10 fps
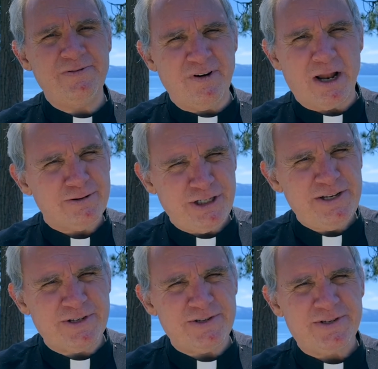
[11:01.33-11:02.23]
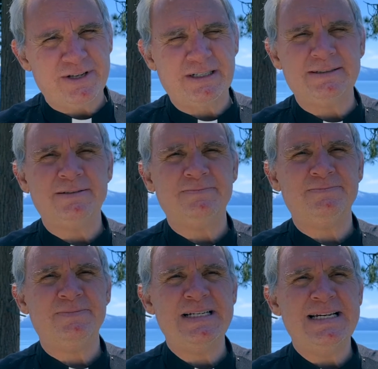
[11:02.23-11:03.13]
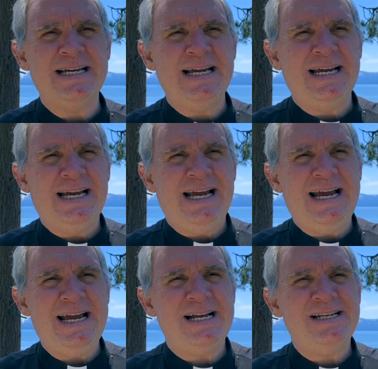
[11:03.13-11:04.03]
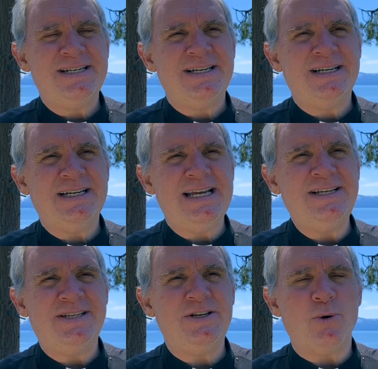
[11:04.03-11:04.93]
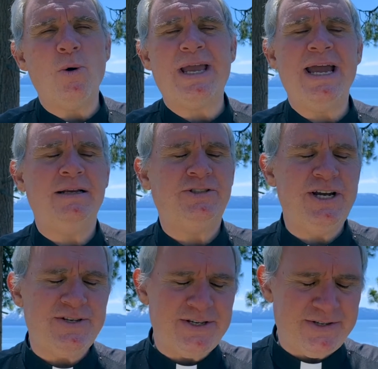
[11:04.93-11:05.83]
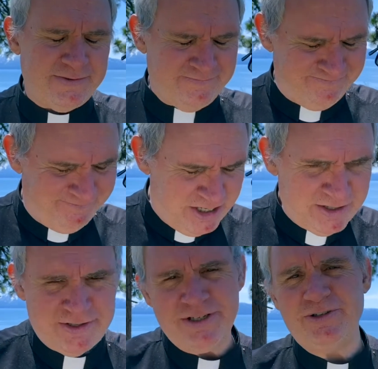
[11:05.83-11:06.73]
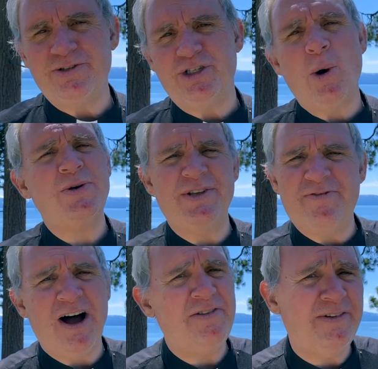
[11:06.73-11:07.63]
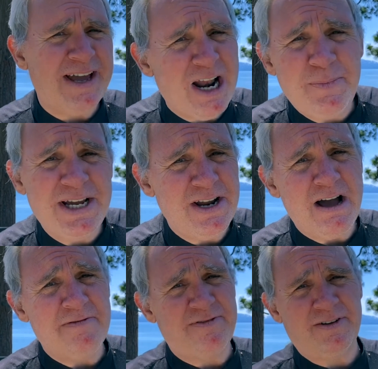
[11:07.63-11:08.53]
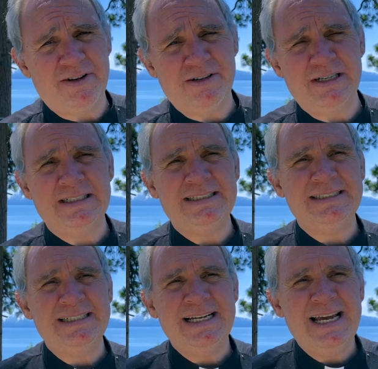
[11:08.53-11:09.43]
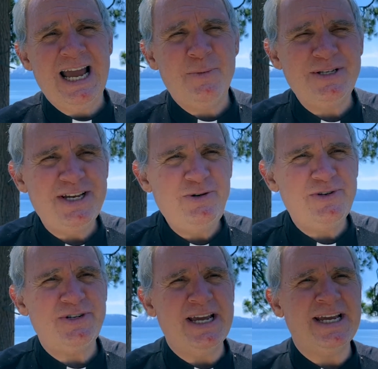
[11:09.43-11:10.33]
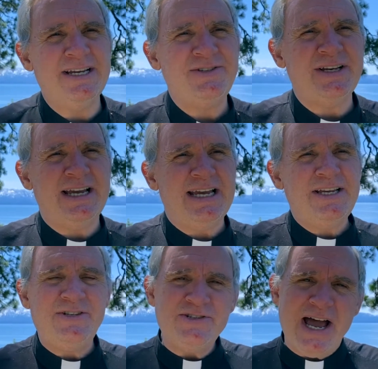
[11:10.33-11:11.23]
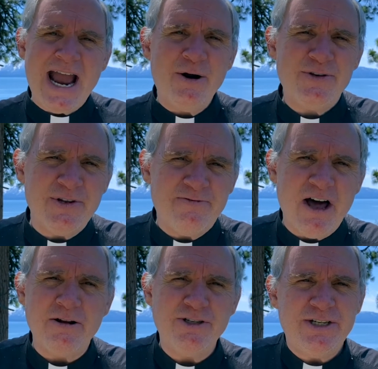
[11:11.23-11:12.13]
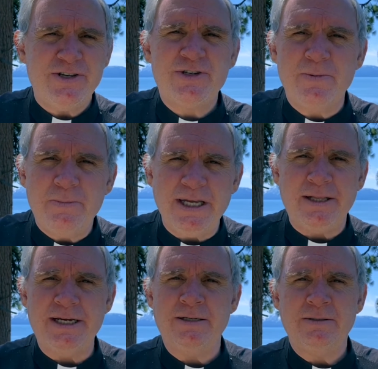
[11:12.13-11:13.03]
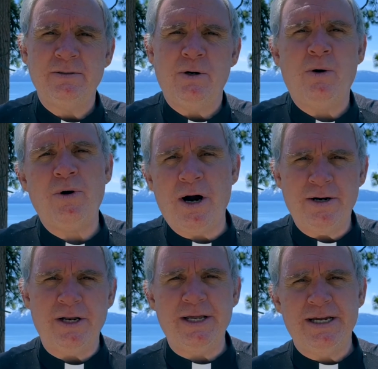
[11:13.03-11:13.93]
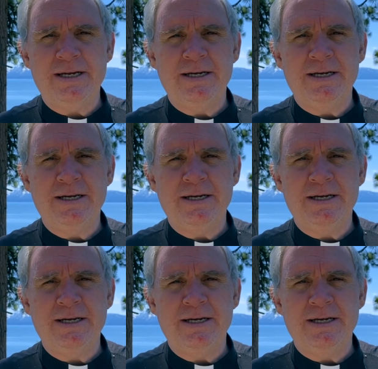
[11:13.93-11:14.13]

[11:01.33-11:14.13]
follow Jesus. And he says, okay, Jesus, just show us the Father and that'll be enough. And what's interesting is his desire is to follow Jesus completely, wholeheartedly.